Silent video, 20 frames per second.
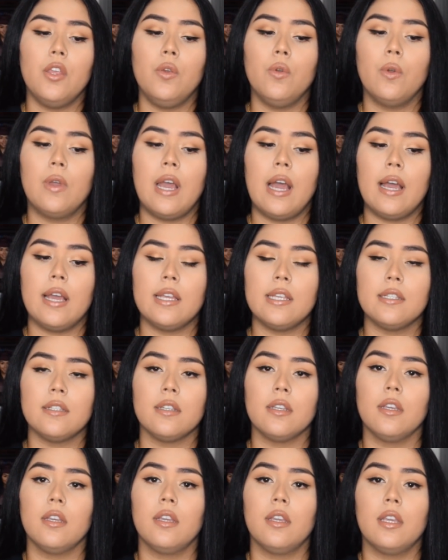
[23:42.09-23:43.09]
you guys
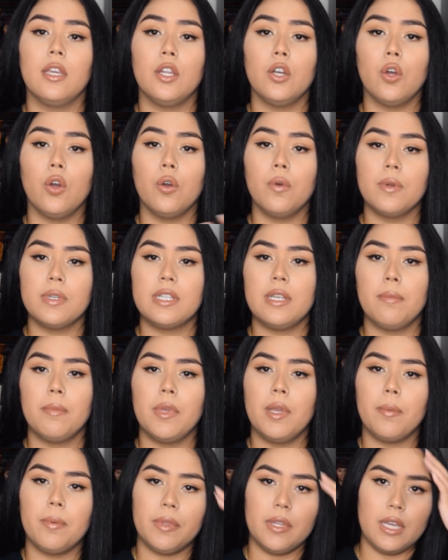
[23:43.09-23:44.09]
can always hit
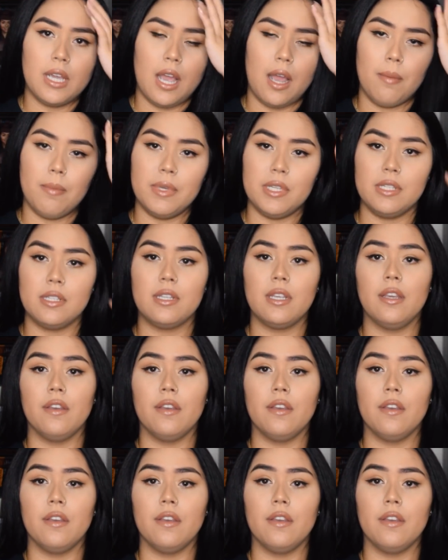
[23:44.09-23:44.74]
me up in the comments.